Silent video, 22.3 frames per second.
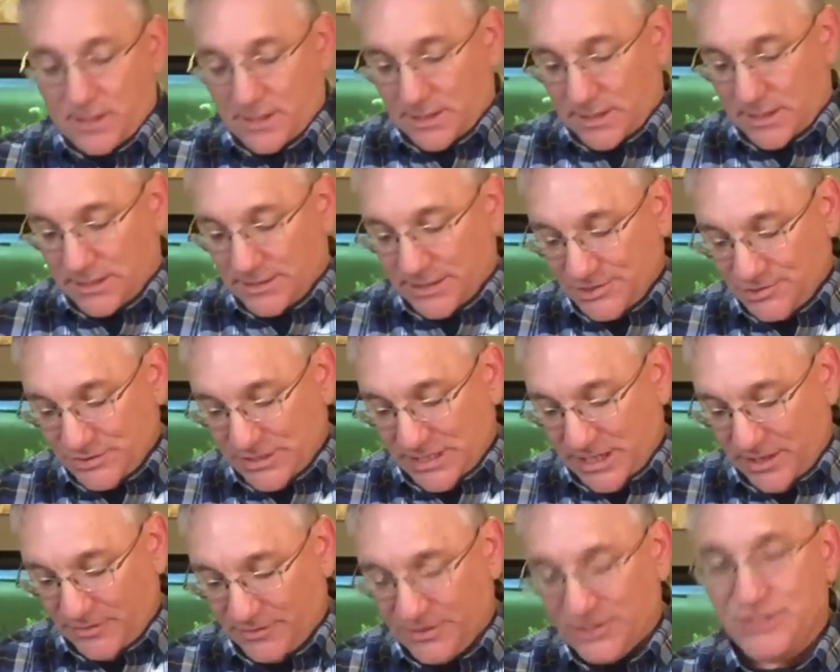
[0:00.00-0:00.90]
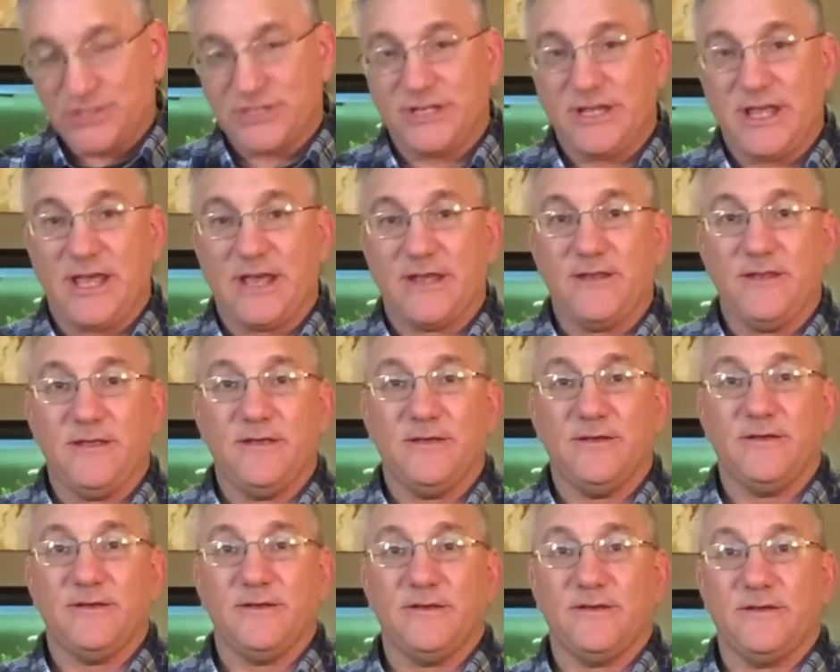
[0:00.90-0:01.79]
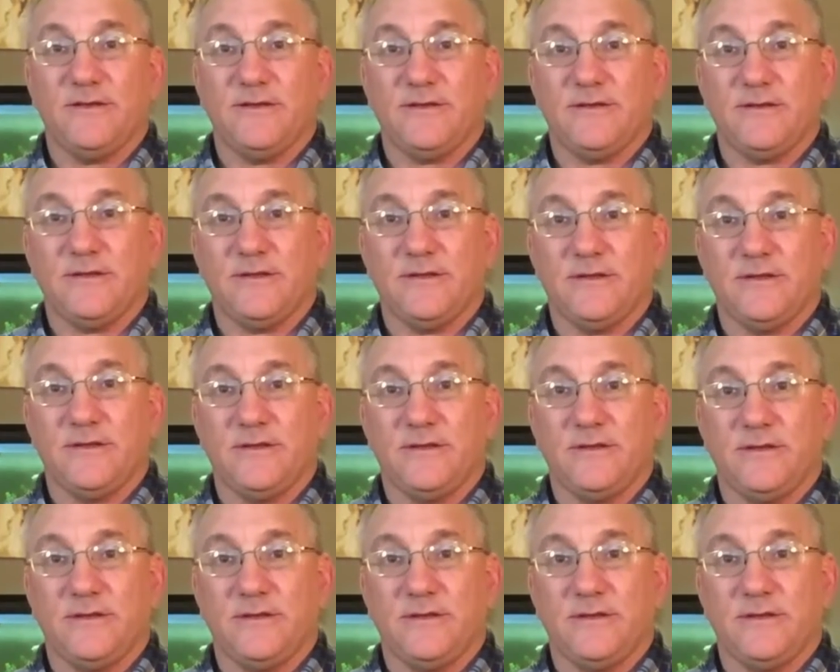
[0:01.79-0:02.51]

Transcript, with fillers: I'll let you hear this again. And